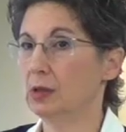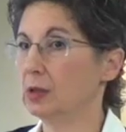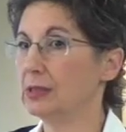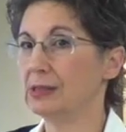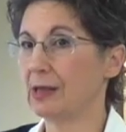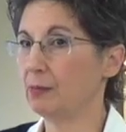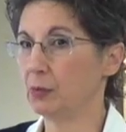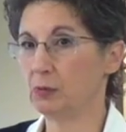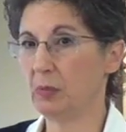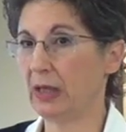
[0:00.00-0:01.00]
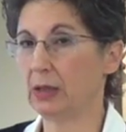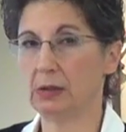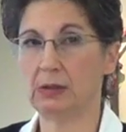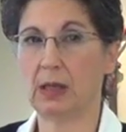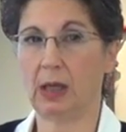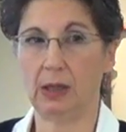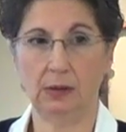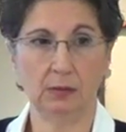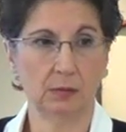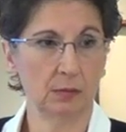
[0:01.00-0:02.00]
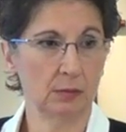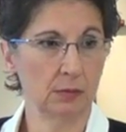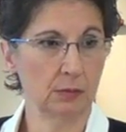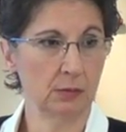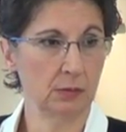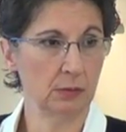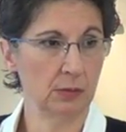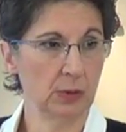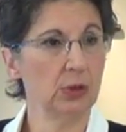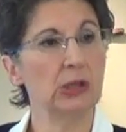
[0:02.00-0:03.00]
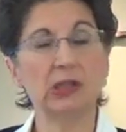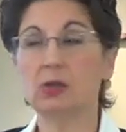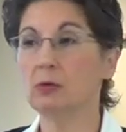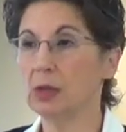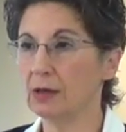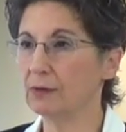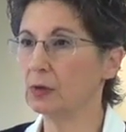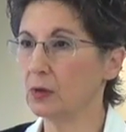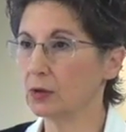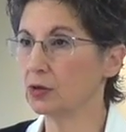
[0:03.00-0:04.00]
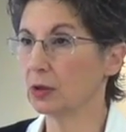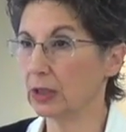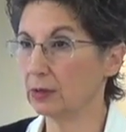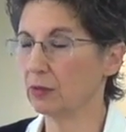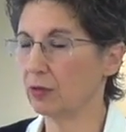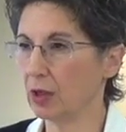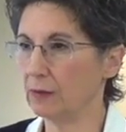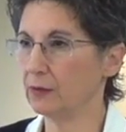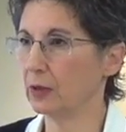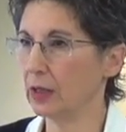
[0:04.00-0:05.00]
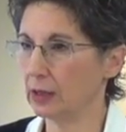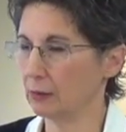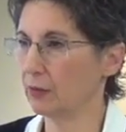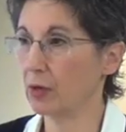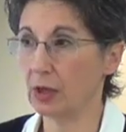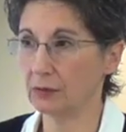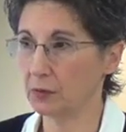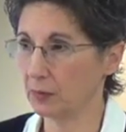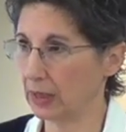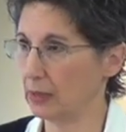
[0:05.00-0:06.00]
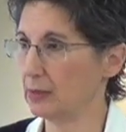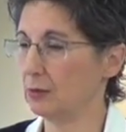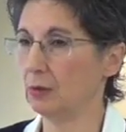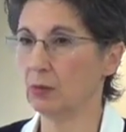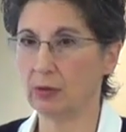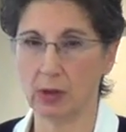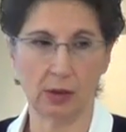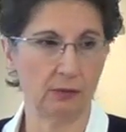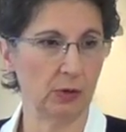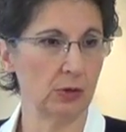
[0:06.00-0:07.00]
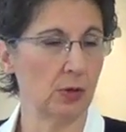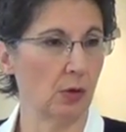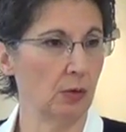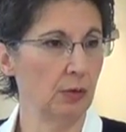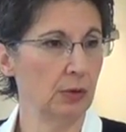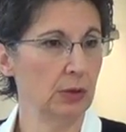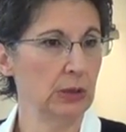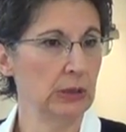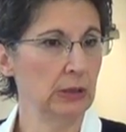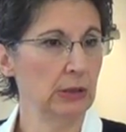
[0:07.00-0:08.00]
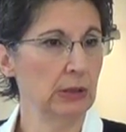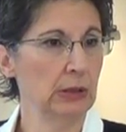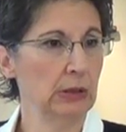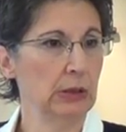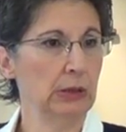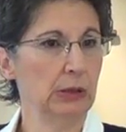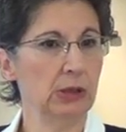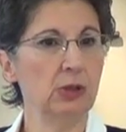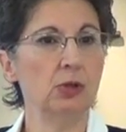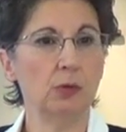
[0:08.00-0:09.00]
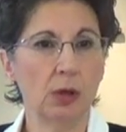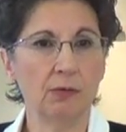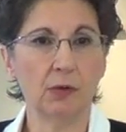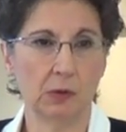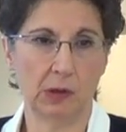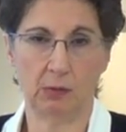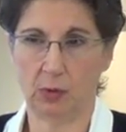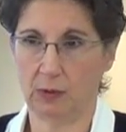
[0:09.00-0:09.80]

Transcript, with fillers: the disciples back in the day. Did you love the Lord your God with all of your heart, with all of your mind, and with all of your soul? Did you love your neighbor?